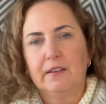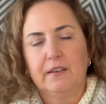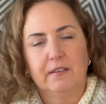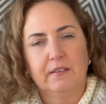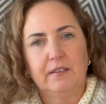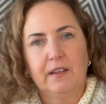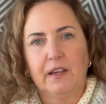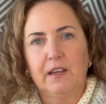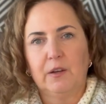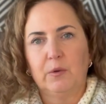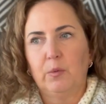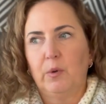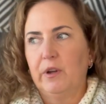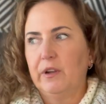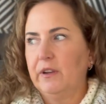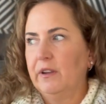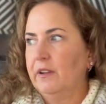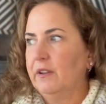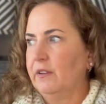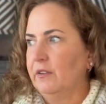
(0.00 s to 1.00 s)
The second
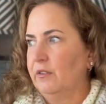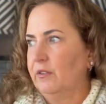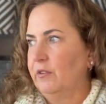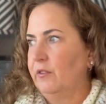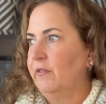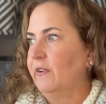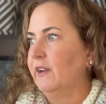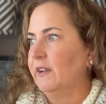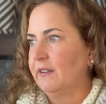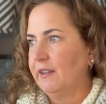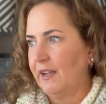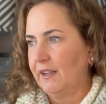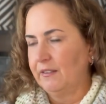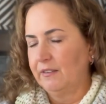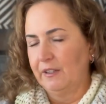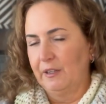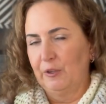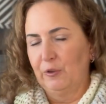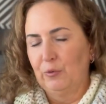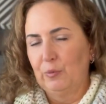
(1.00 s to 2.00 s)
one is
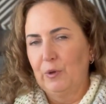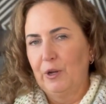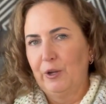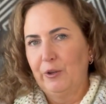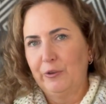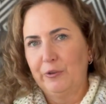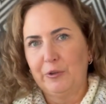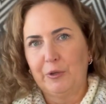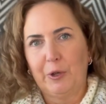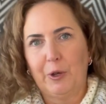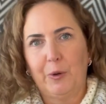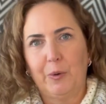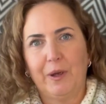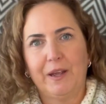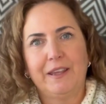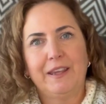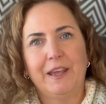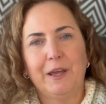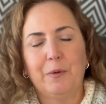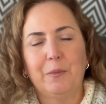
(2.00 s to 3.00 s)
fantastic as well, so I
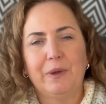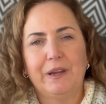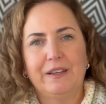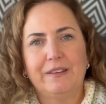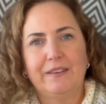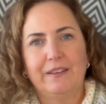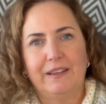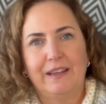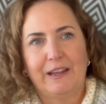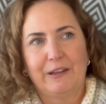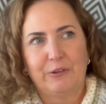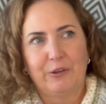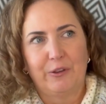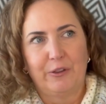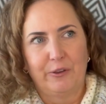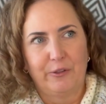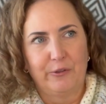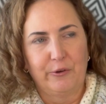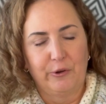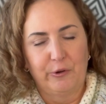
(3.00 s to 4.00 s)
can't wait to get to
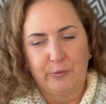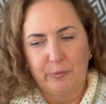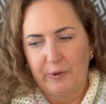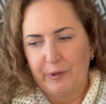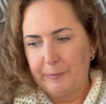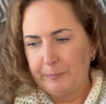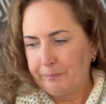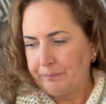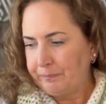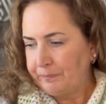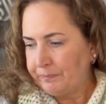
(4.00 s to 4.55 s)
the 3rd one.